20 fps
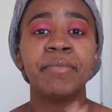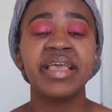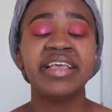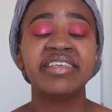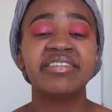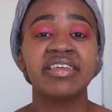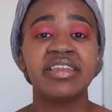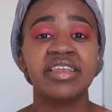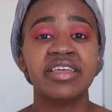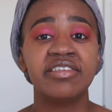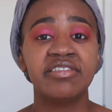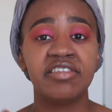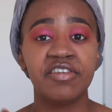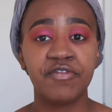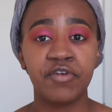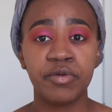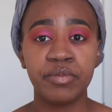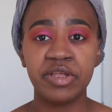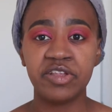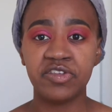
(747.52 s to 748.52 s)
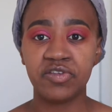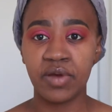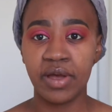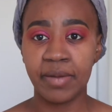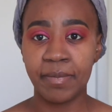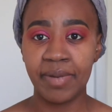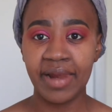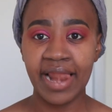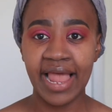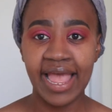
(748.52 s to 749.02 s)
makes it easy for me
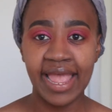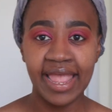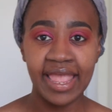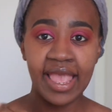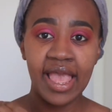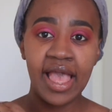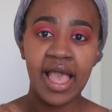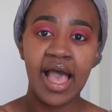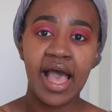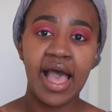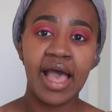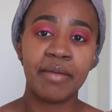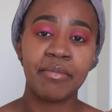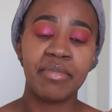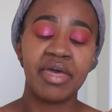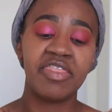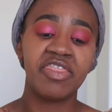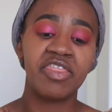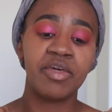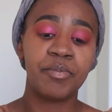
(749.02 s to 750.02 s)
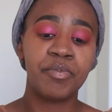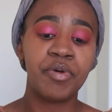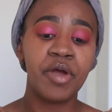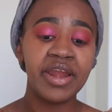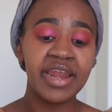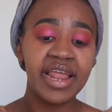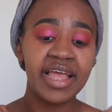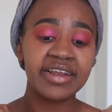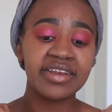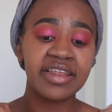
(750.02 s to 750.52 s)
to apply the
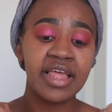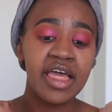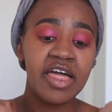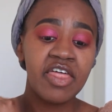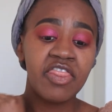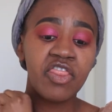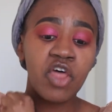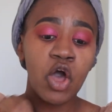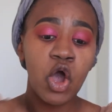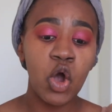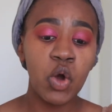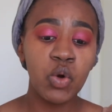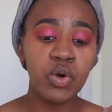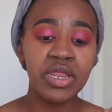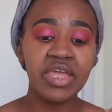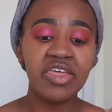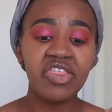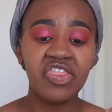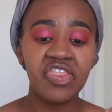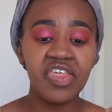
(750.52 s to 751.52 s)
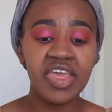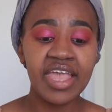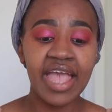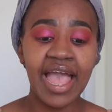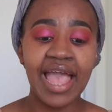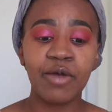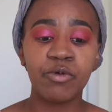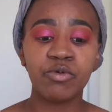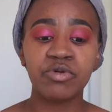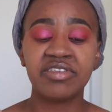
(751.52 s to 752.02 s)
product. The only thing
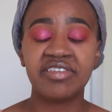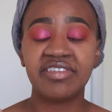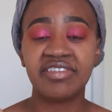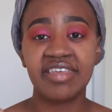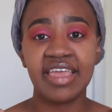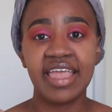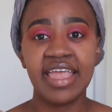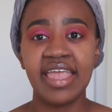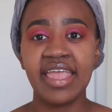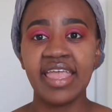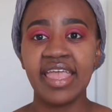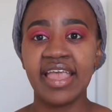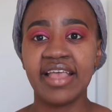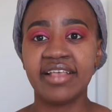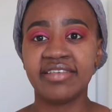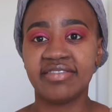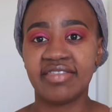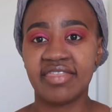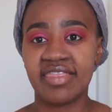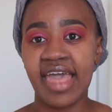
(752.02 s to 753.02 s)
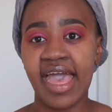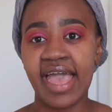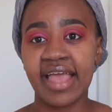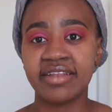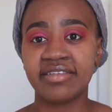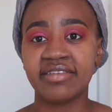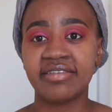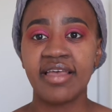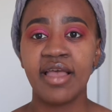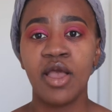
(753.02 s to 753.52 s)
I would say is
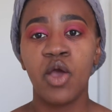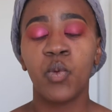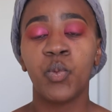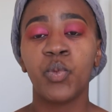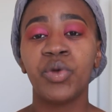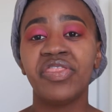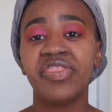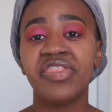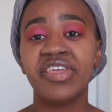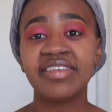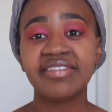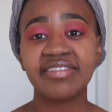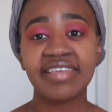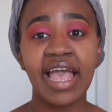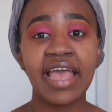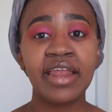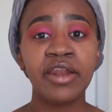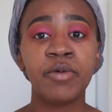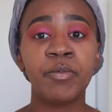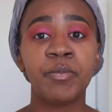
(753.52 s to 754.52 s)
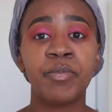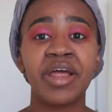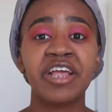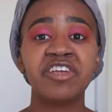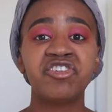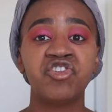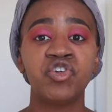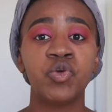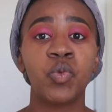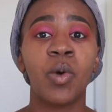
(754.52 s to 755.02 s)
that with this kind of
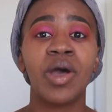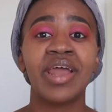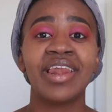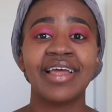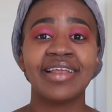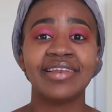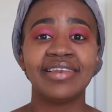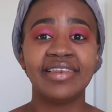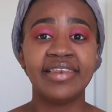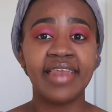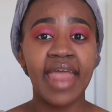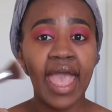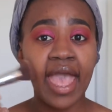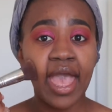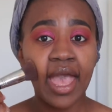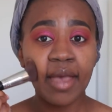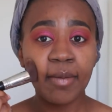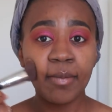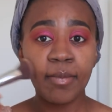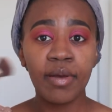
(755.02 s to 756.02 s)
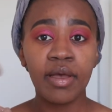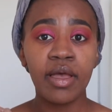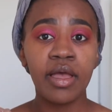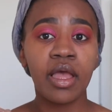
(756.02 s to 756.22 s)
brush, you want to dab